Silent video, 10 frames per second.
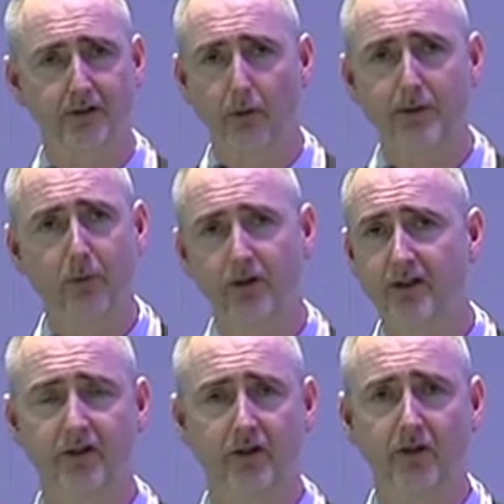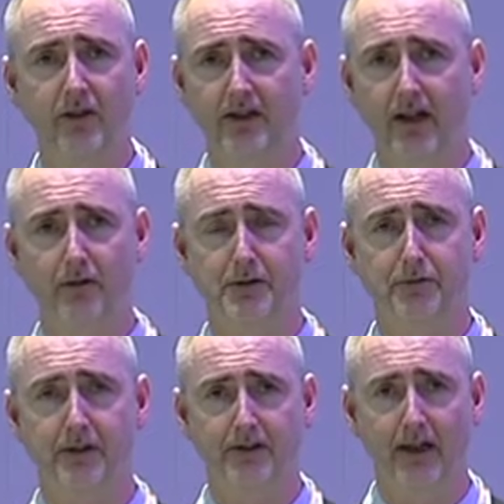So if we put it into the cooling towers,
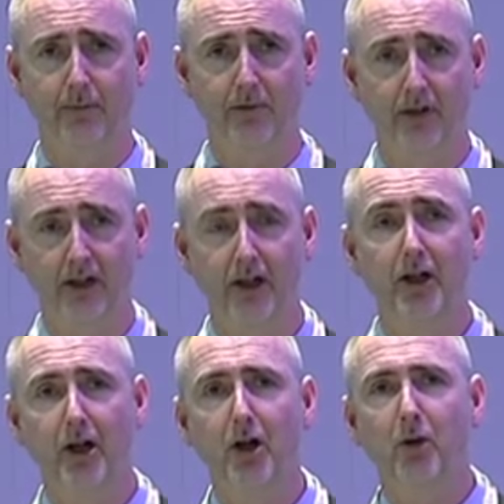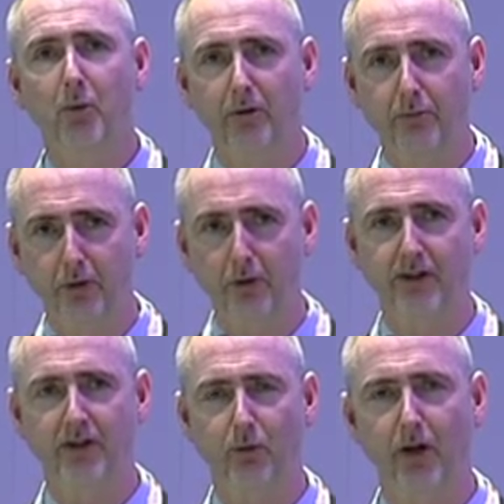for example, we're
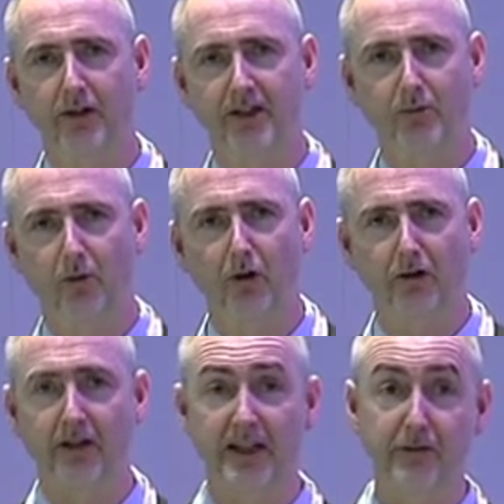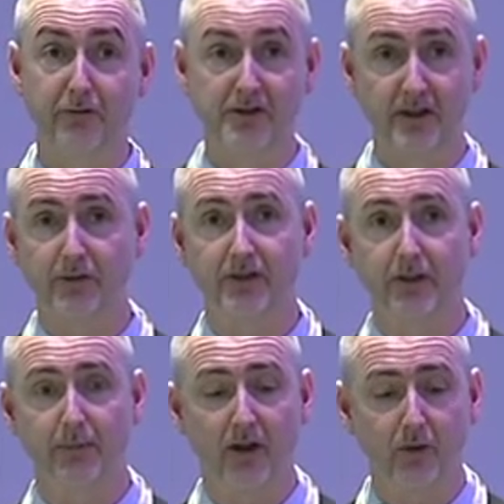improving the quality of the water and even
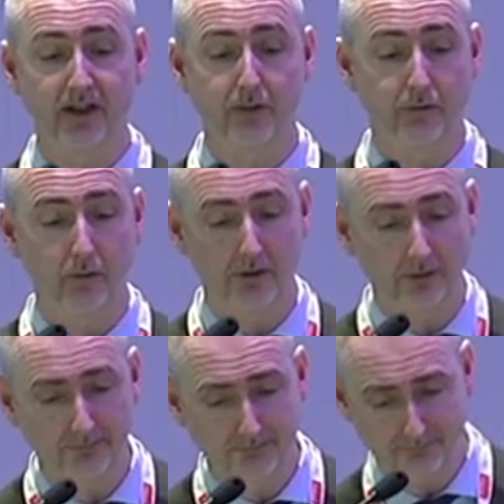reducing the blow down further.